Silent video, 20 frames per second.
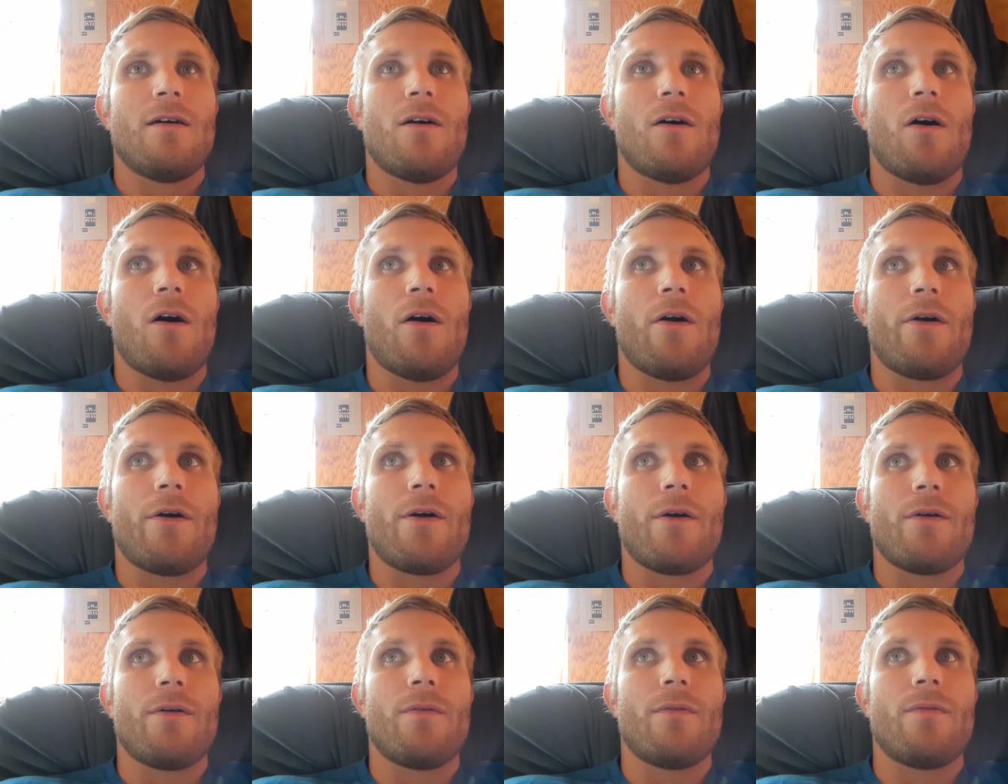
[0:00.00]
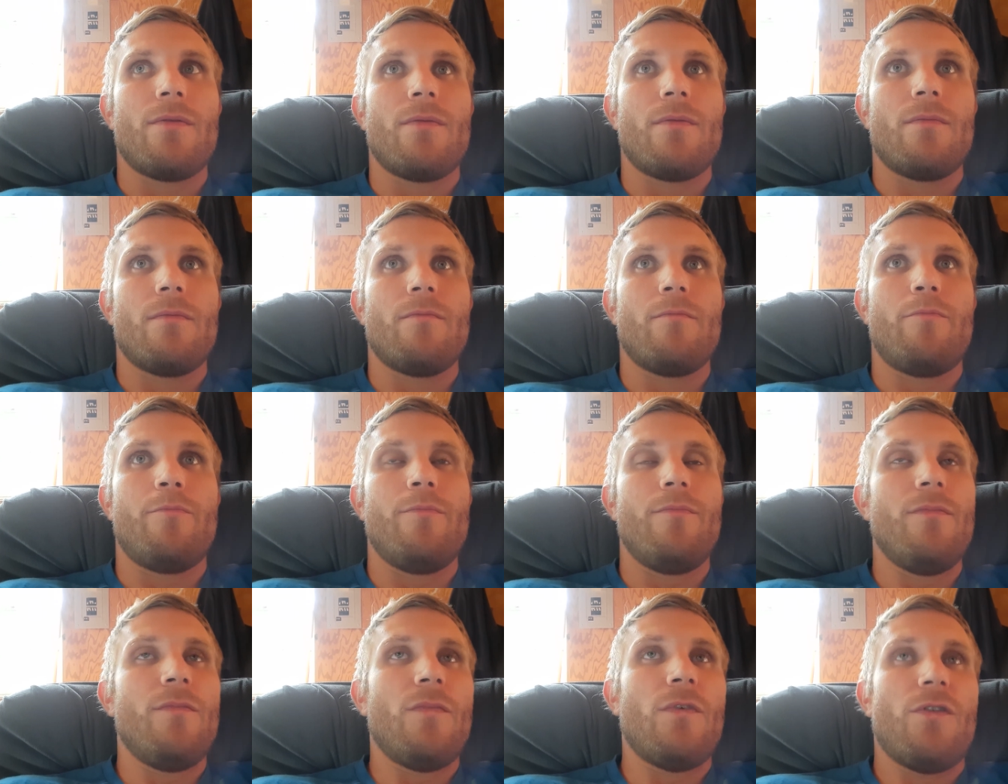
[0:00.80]
are
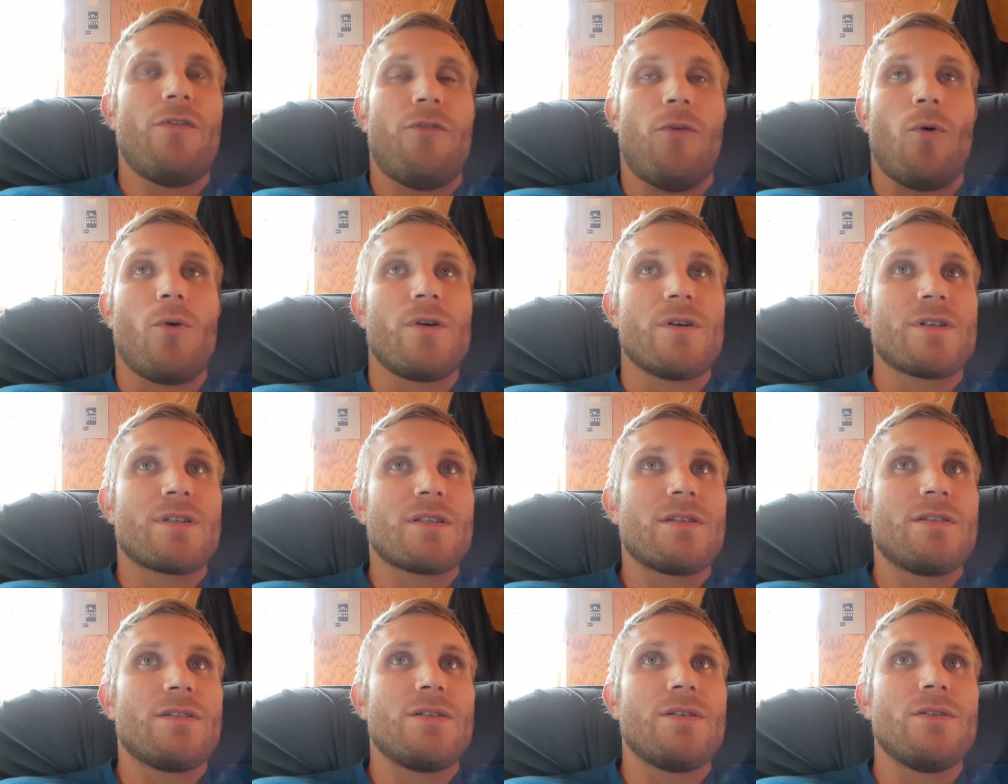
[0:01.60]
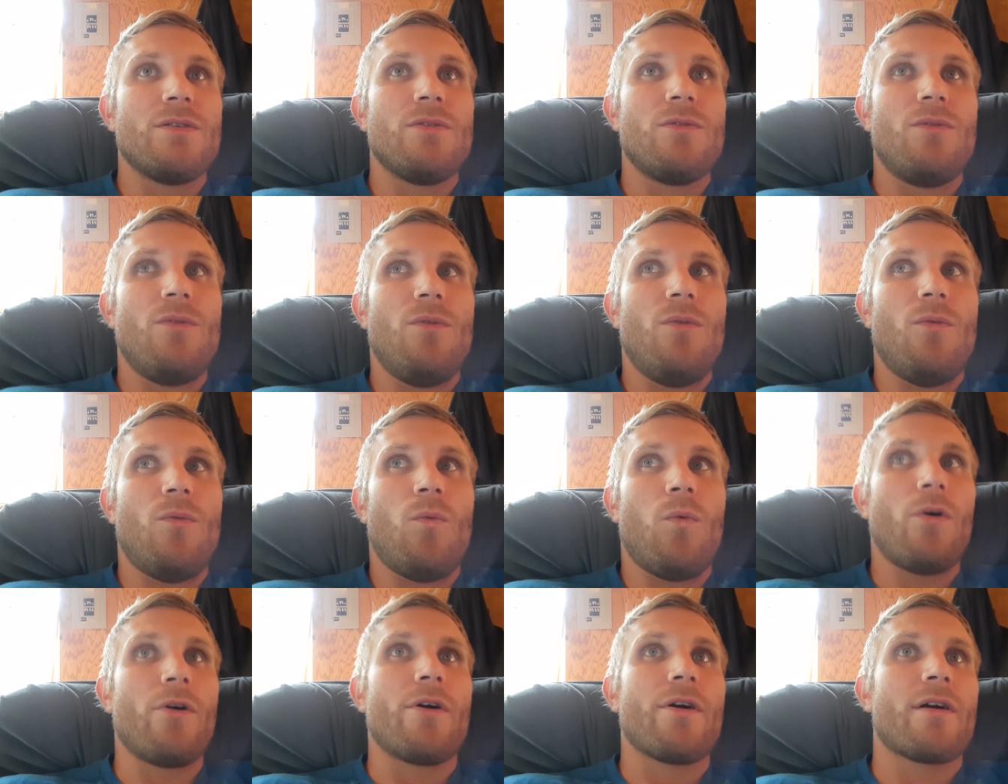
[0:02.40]
forced to
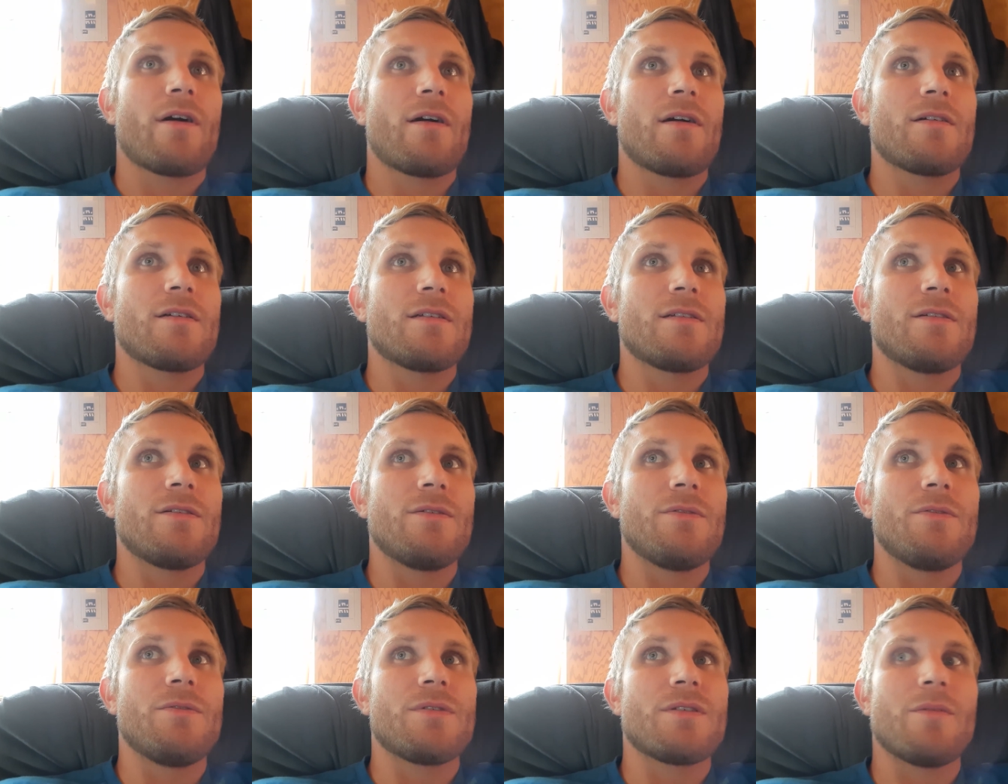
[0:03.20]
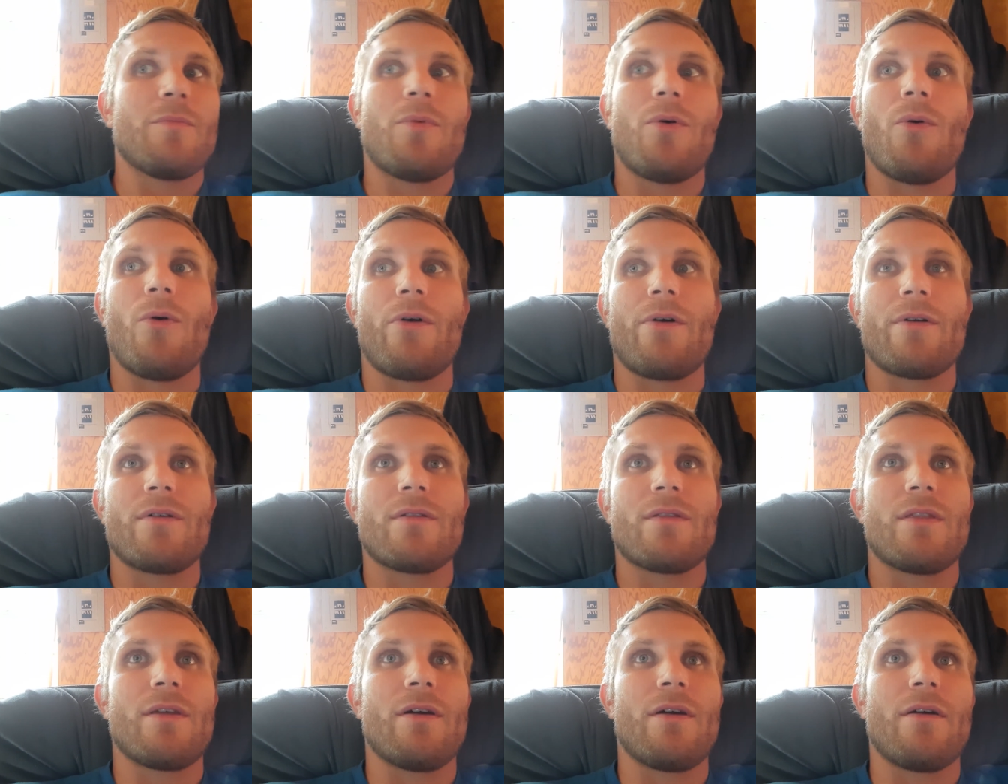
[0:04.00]
work to
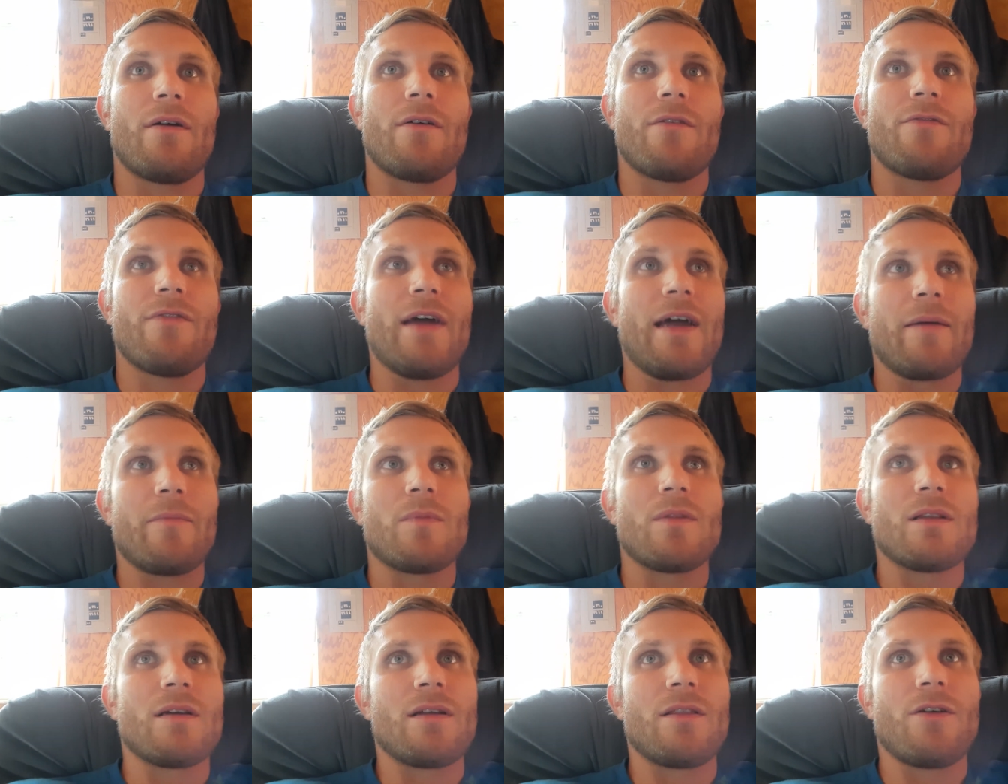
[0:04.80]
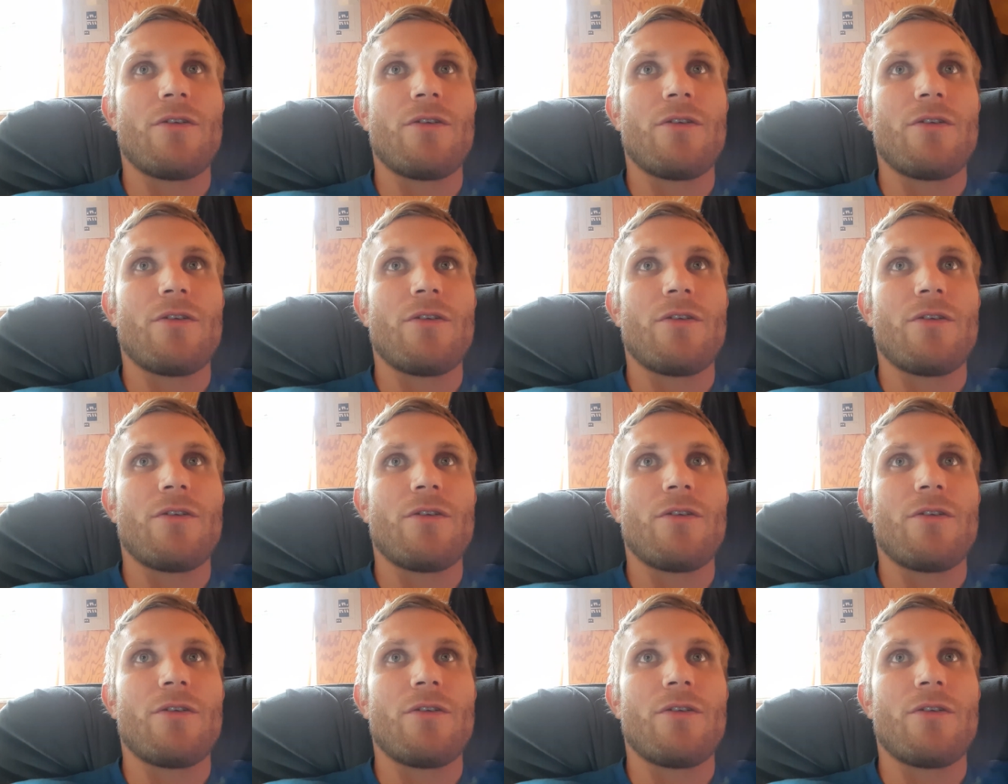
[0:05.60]
support their family.